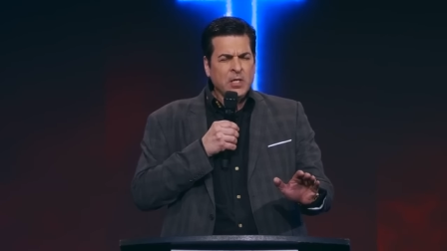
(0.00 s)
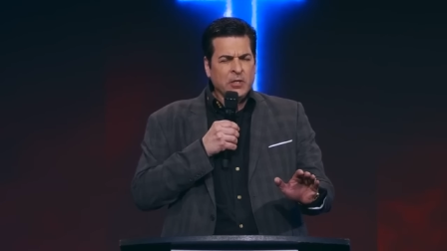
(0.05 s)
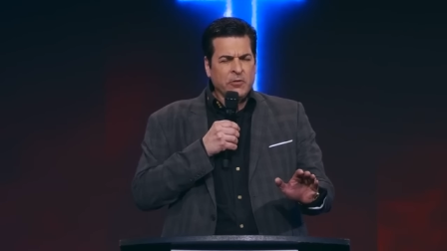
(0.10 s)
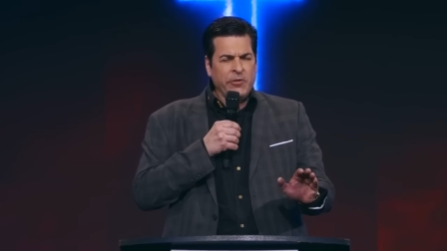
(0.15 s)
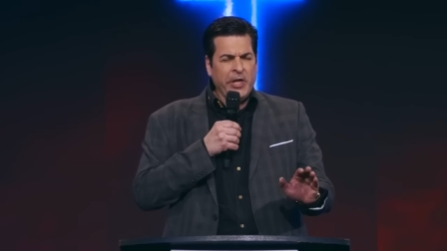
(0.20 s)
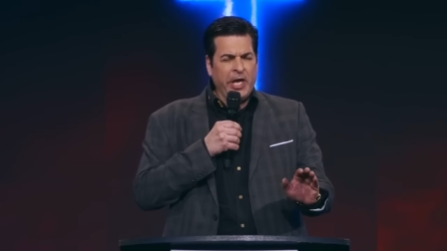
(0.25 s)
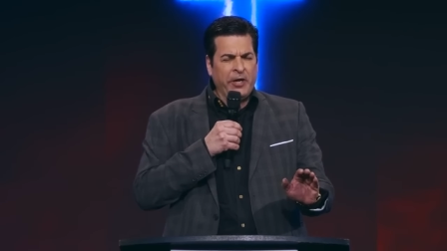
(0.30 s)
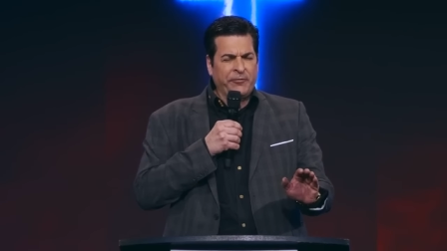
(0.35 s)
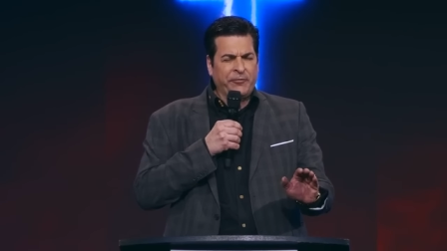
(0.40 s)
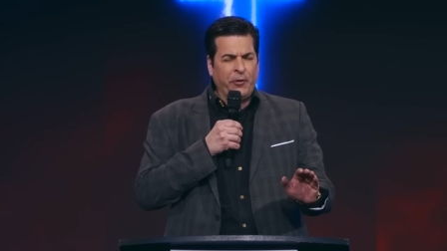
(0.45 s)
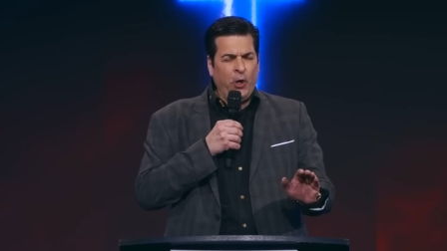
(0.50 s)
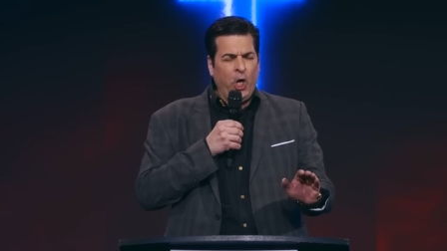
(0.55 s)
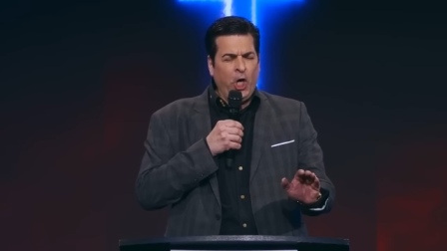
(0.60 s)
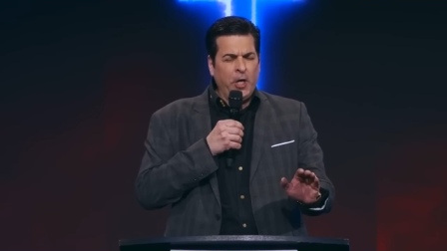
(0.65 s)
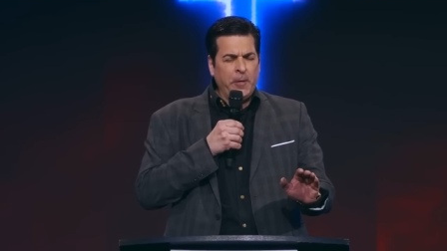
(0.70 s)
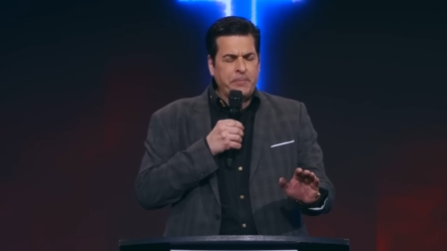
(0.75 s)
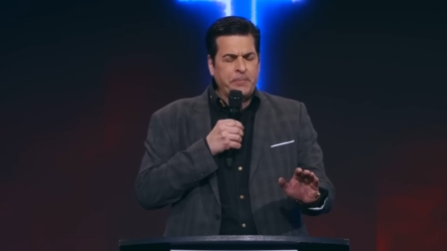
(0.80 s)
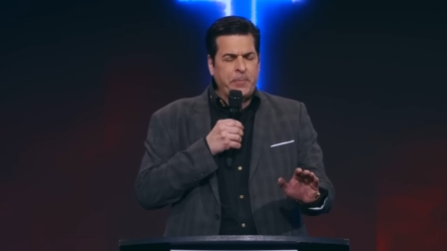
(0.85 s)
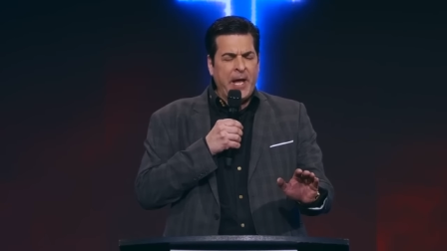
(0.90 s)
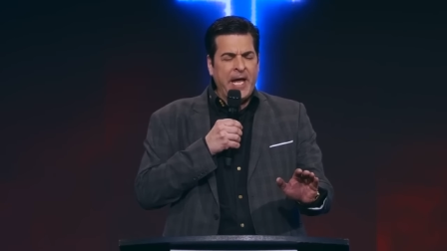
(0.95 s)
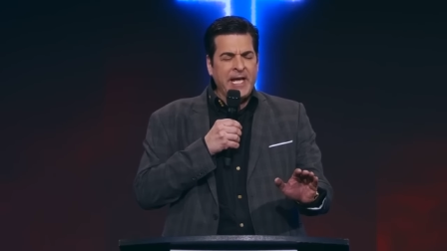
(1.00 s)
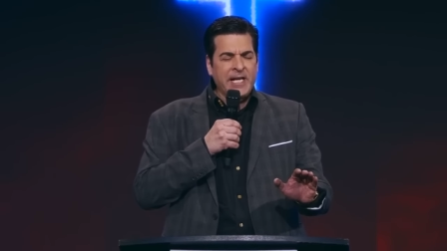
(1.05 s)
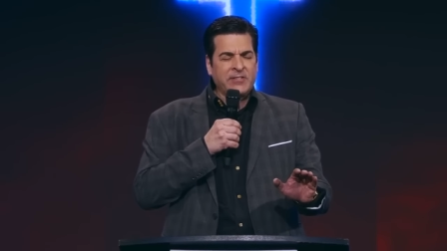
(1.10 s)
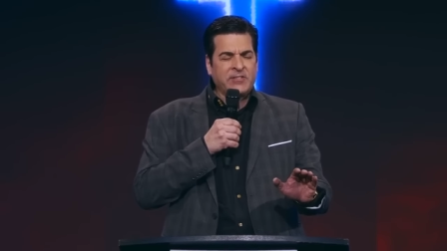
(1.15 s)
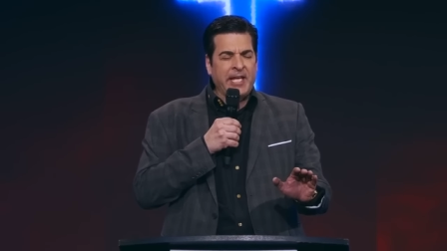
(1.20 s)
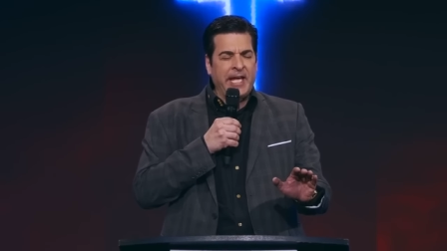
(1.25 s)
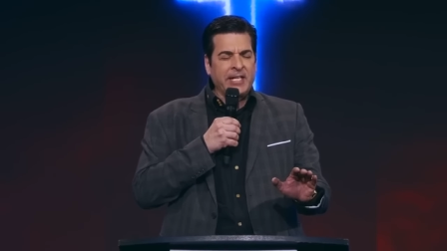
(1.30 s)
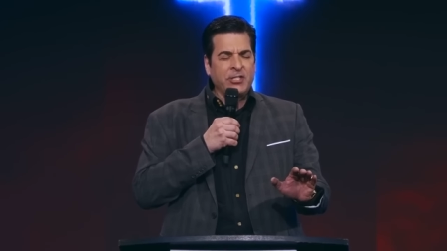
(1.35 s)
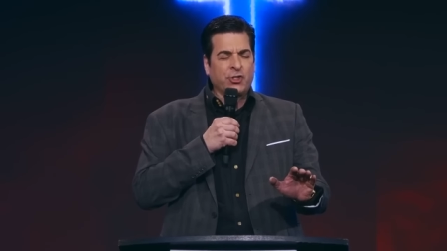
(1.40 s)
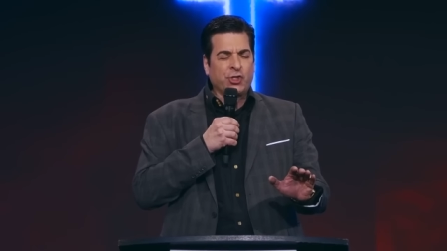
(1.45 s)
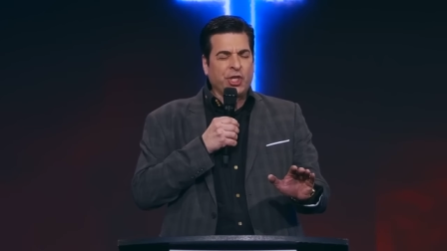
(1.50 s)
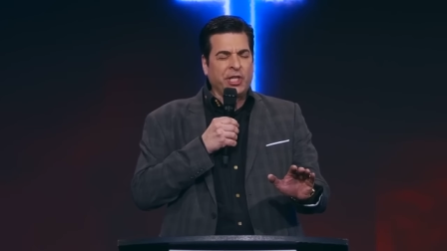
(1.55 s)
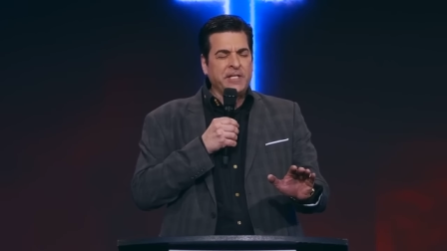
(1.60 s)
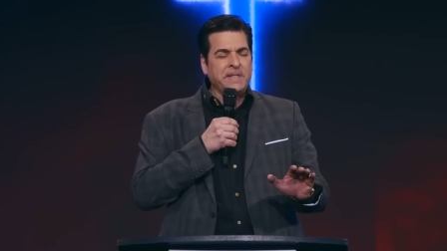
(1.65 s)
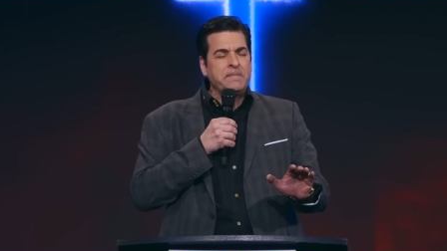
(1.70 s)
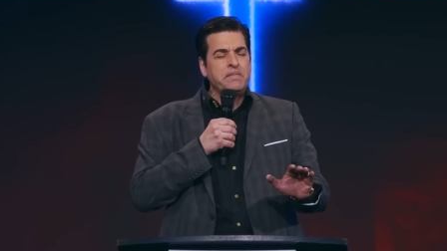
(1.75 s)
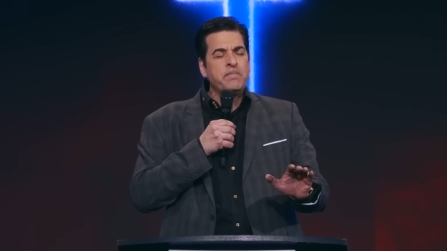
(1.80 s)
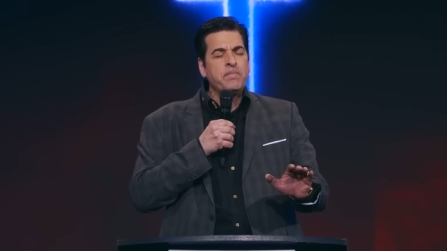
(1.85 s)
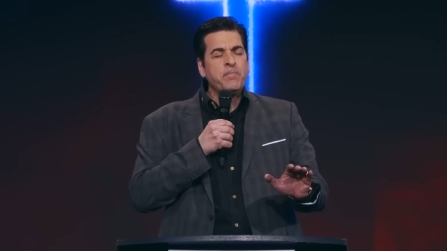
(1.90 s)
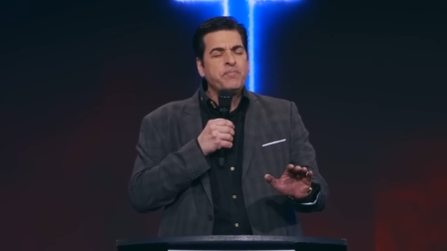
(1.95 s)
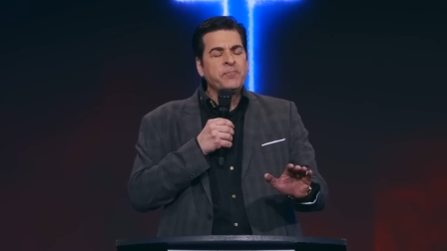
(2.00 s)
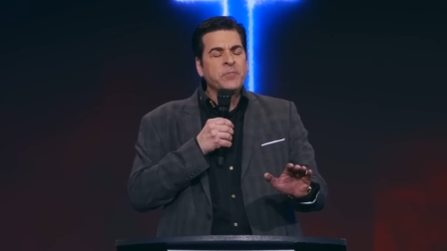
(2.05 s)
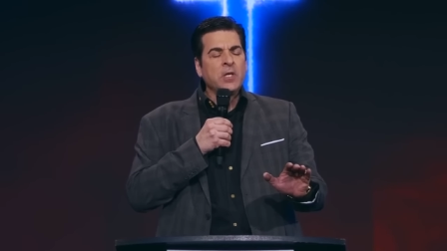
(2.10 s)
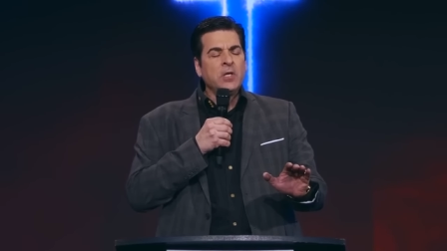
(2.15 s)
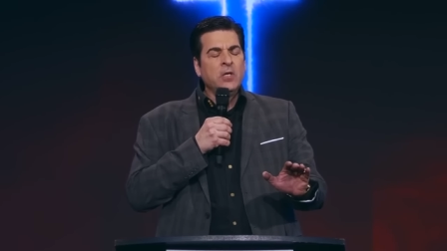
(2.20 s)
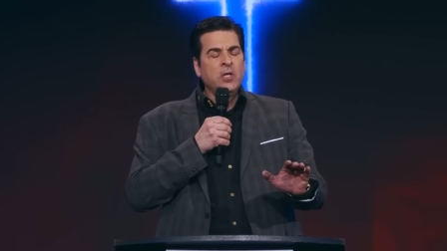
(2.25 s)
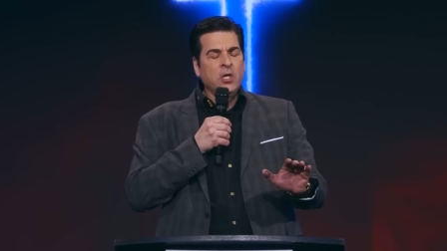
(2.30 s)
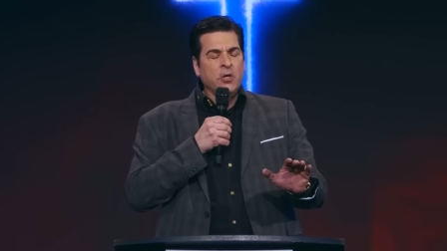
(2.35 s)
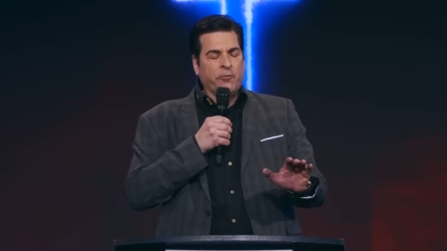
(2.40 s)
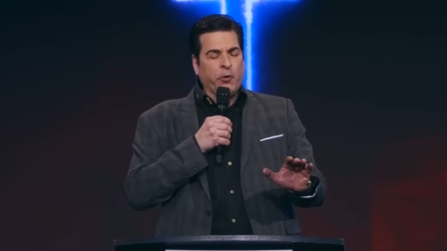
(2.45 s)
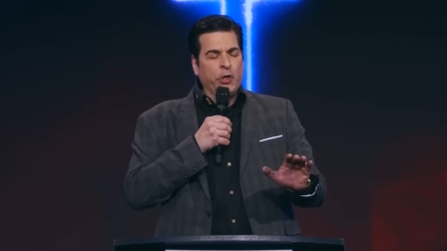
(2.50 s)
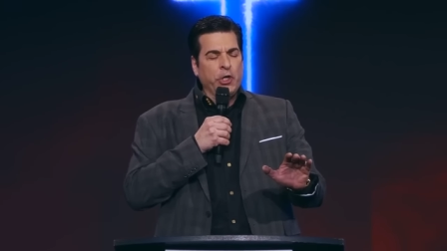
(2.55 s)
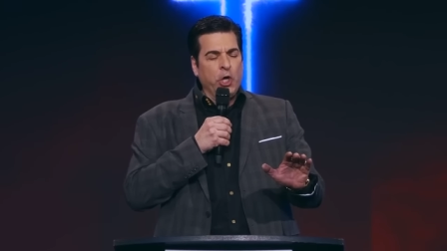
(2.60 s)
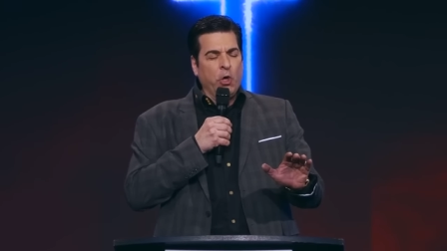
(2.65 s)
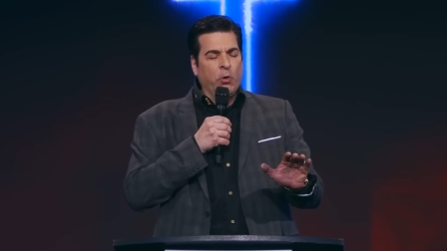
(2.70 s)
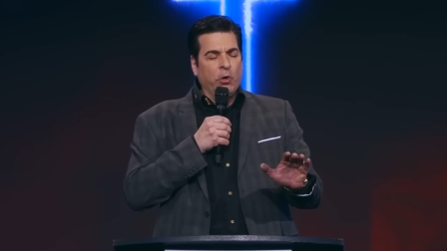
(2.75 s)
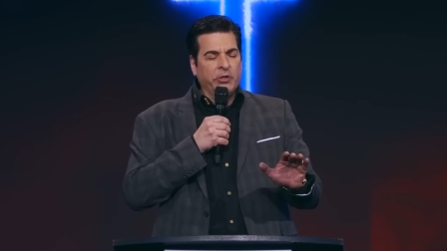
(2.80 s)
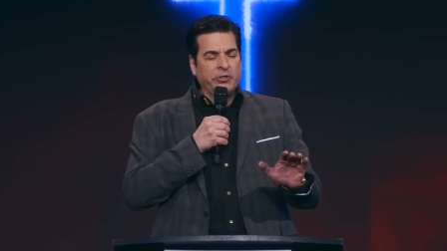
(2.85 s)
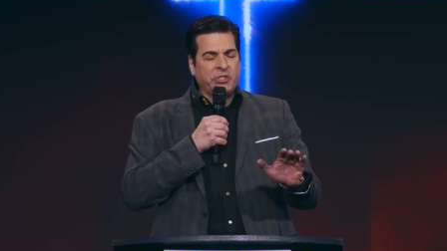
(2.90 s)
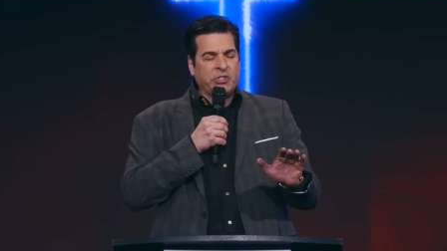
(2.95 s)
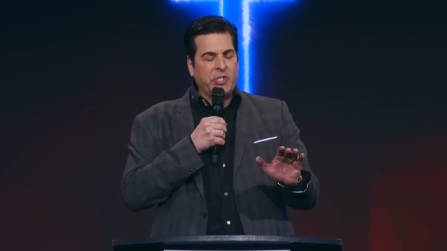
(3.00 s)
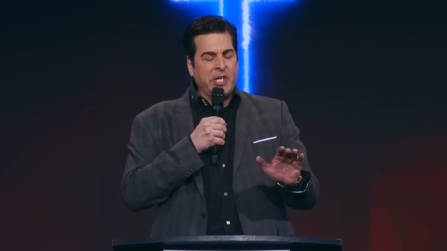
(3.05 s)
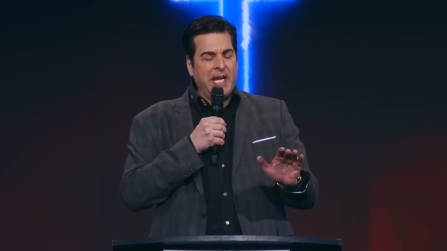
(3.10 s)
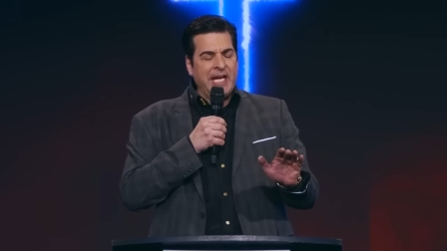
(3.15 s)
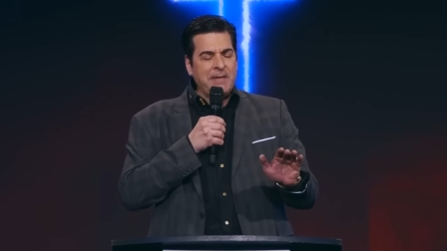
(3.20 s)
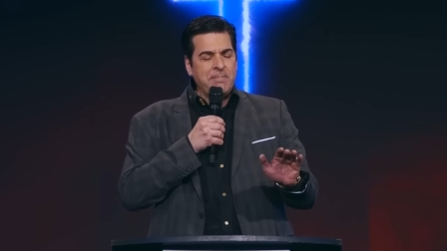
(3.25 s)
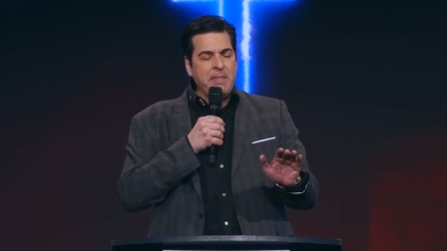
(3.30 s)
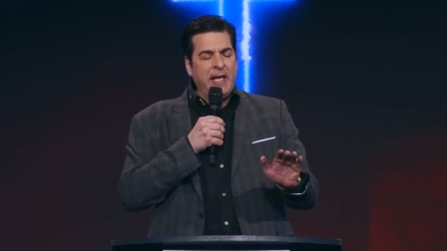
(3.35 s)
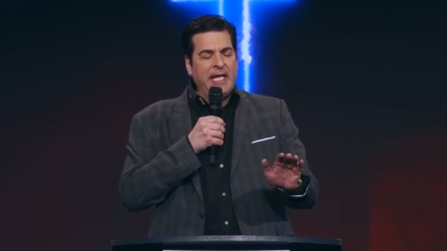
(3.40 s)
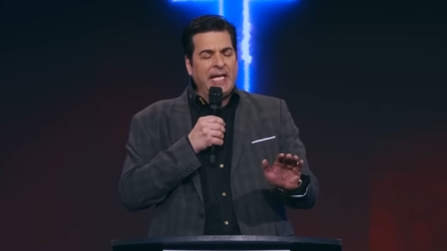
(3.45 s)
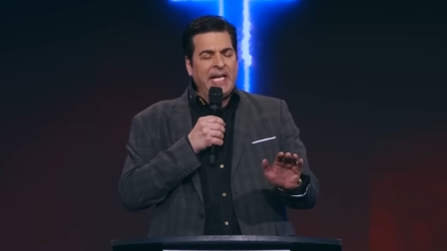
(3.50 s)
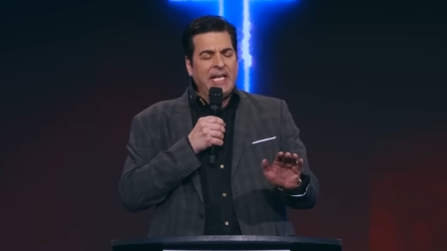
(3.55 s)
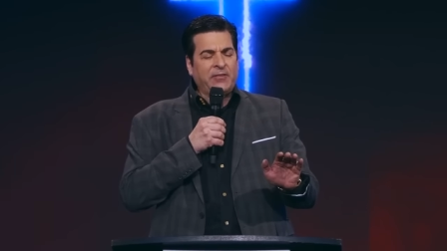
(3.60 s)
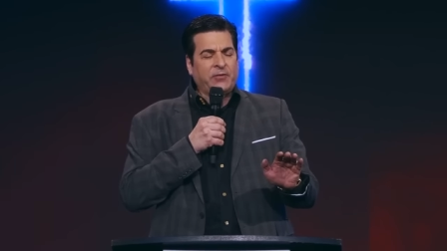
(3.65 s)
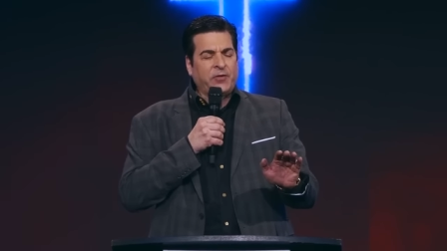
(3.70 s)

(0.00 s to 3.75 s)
Therefore, pay attention for you will see many